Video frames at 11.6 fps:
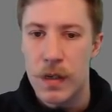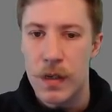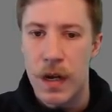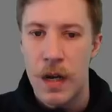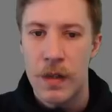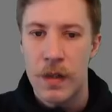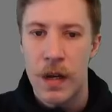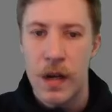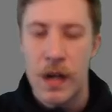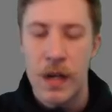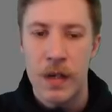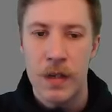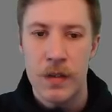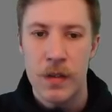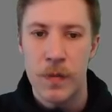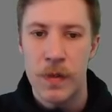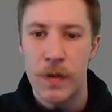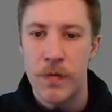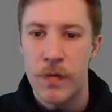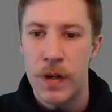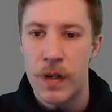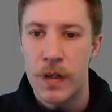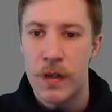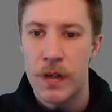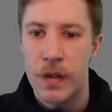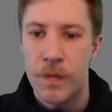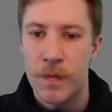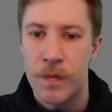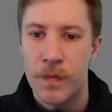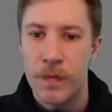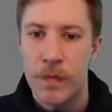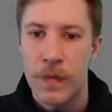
And there are some different um,